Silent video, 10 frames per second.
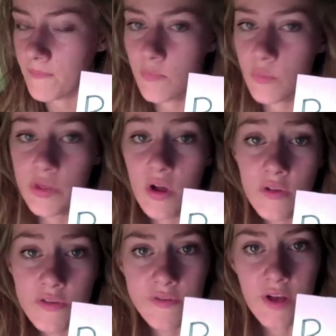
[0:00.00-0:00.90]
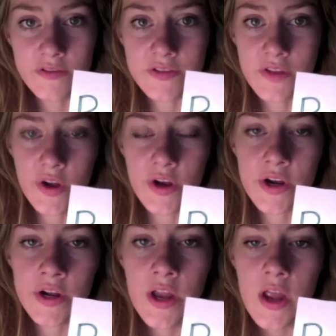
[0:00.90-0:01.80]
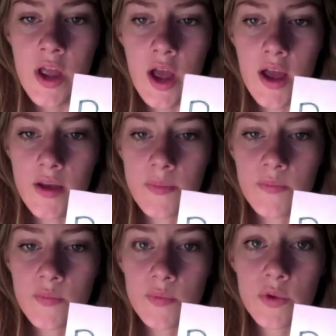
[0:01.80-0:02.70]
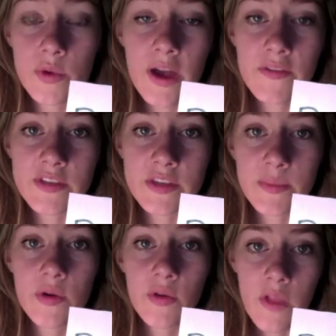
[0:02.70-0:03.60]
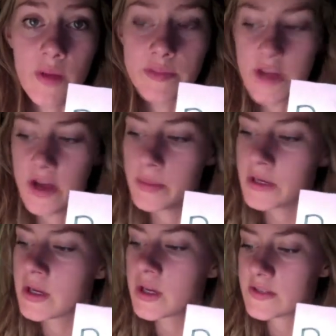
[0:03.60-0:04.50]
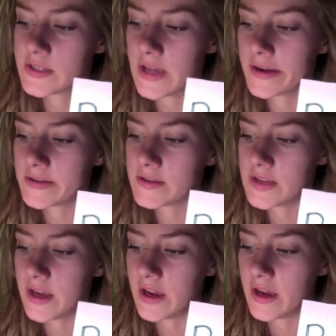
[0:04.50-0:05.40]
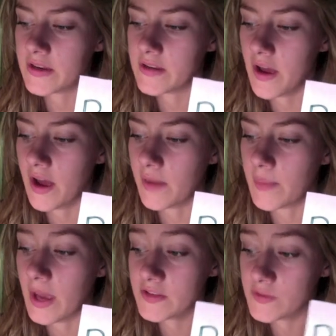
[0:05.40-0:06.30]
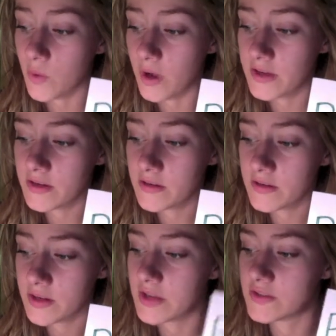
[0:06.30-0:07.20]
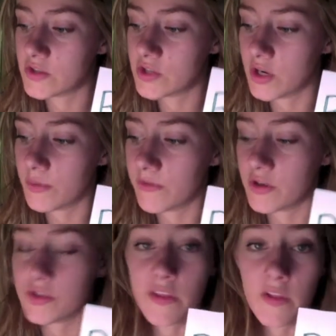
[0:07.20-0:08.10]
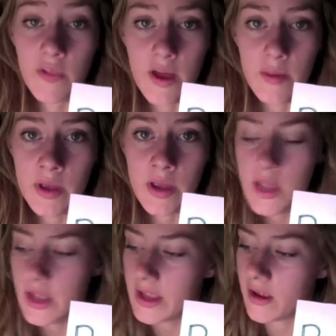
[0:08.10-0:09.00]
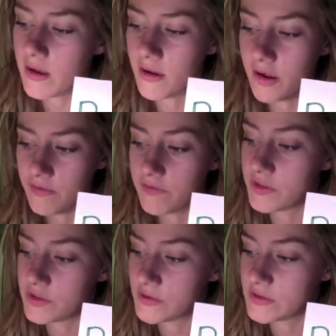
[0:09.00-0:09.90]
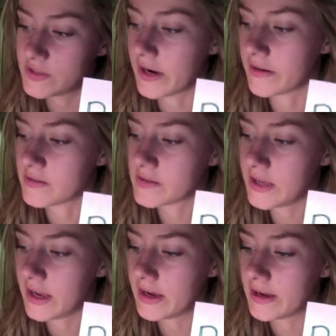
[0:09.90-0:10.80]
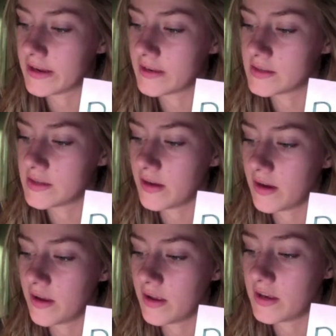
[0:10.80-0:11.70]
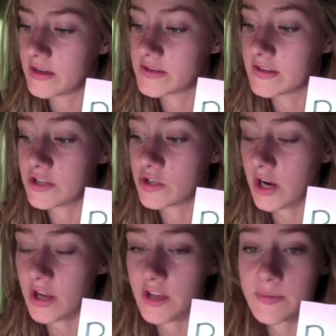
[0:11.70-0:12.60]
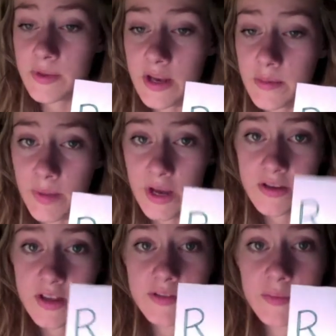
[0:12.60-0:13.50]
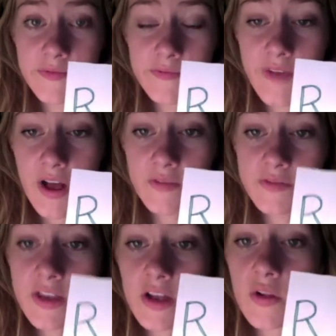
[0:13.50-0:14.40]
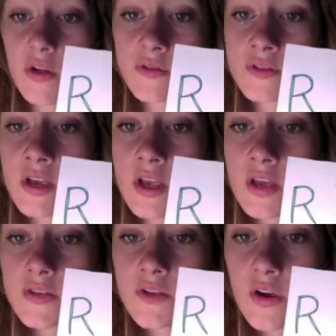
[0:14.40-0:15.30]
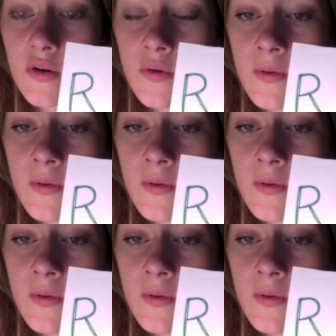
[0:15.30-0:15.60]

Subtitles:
with all of the valves in the heart, you have the typical lub-dub sounds, and S1 is the term referred to the lub of the two sounds, and it is the tricuspid and bicuspid valves that close. So